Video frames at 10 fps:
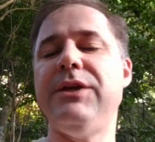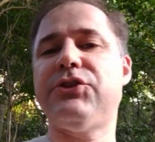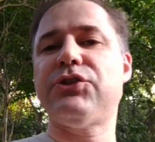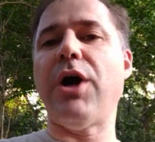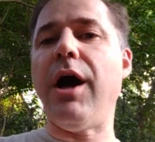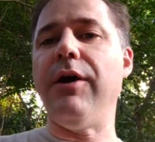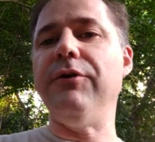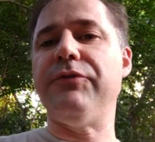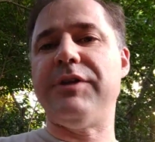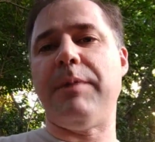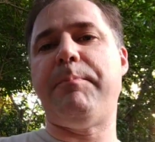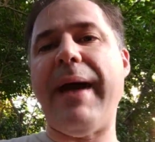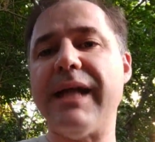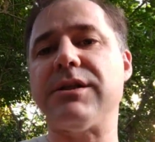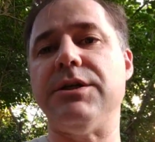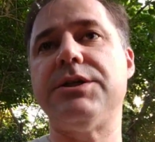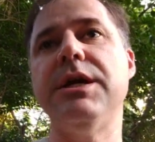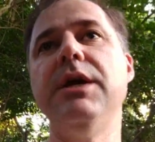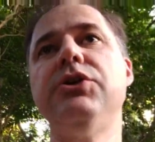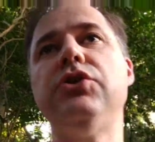solve their
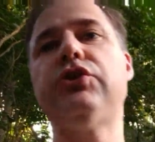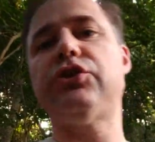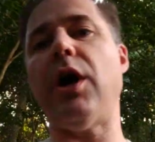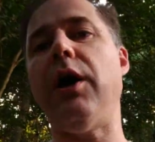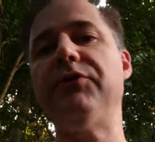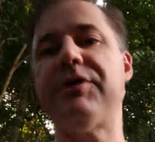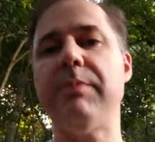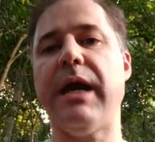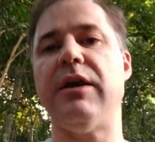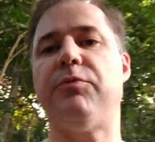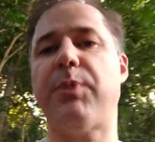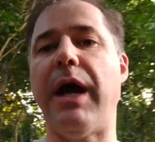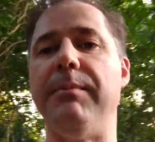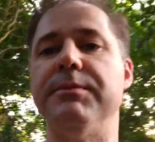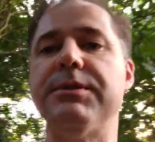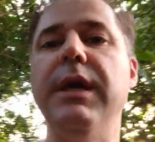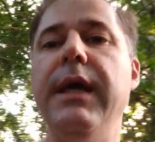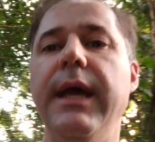patterns to solve some kind of problems.